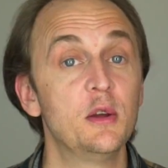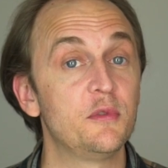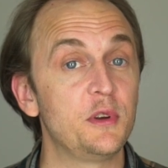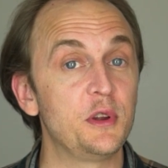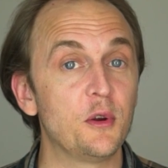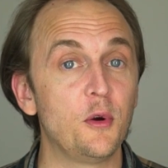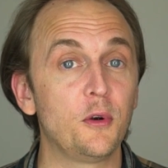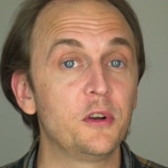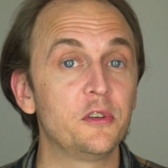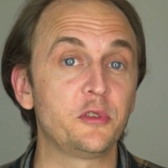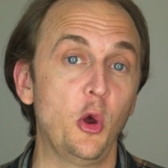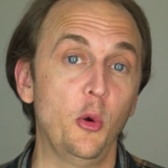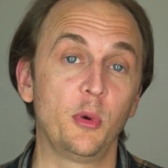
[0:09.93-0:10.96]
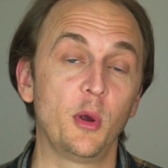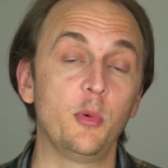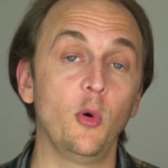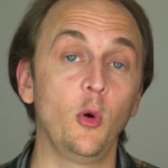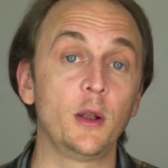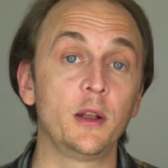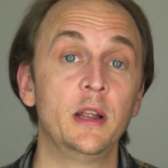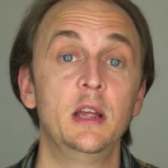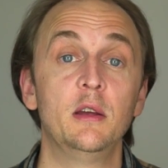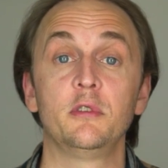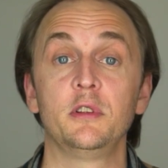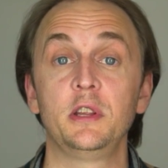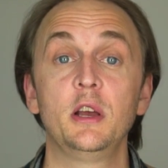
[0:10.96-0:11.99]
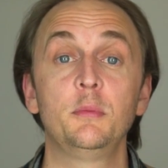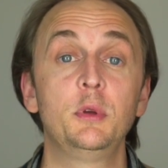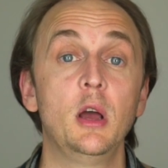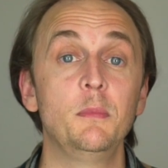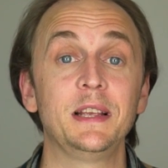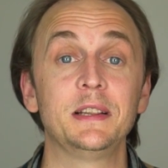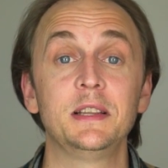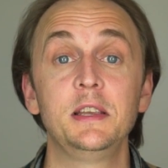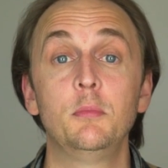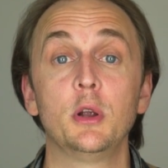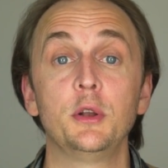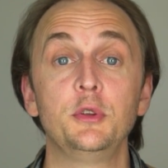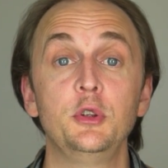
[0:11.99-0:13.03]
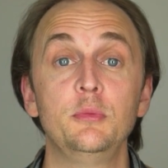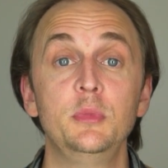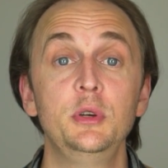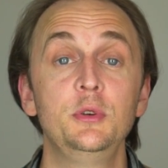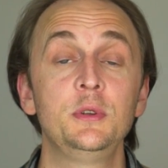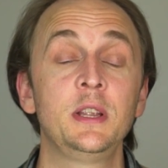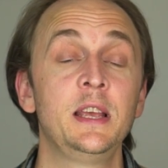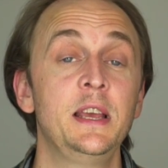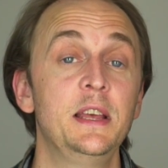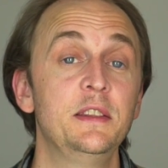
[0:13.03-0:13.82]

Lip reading: for your horoscope report for the upcoming Libra new moon